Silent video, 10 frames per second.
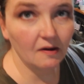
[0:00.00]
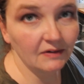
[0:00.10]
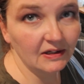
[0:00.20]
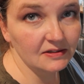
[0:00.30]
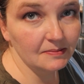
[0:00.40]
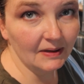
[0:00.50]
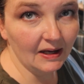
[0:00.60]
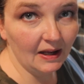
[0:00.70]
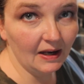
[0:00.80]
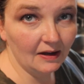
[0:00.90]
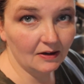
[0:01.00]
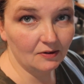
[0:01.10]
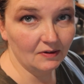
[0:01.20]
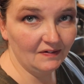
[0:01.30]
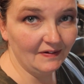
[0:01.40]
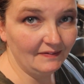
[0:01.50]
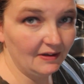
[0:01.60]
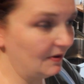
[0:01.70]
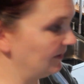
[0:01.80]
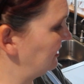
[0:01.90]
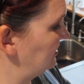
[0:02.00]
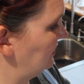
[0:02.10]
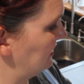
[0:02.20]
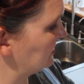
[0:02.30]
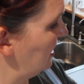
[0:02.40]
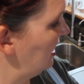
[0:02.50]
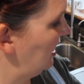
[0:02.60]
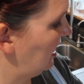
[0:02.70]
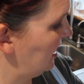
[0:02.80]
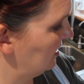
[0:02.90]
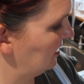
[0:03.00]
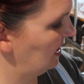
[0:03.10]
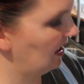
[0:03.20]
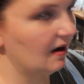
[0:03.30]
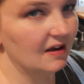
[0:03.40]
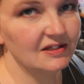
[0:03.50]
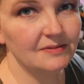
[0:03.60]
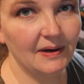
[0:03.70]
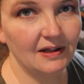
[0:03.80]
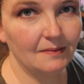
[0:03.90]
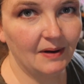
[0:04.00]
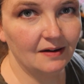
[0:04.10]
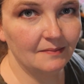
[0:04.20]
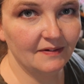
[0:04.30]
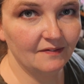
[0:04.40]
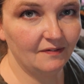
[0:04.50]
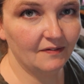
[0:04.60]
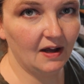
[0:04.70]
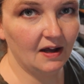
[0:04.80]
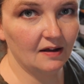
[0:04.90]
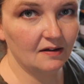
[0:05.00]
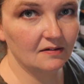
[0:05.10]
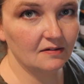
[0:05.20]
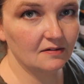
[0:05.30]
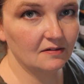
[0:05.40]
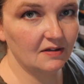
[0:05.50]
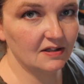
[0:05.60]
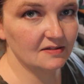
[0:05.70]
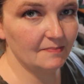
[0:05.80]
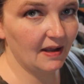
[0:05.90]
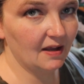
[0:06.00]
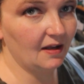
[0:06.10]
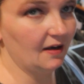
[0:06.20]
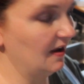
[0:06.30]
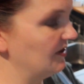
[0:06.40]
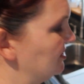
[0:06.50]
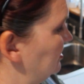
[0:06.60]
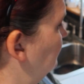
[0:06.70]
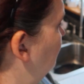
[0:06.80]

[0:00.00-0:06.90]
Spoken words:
oven is preheating to 350 while we do this. I sprayed the bottom of this baking dish.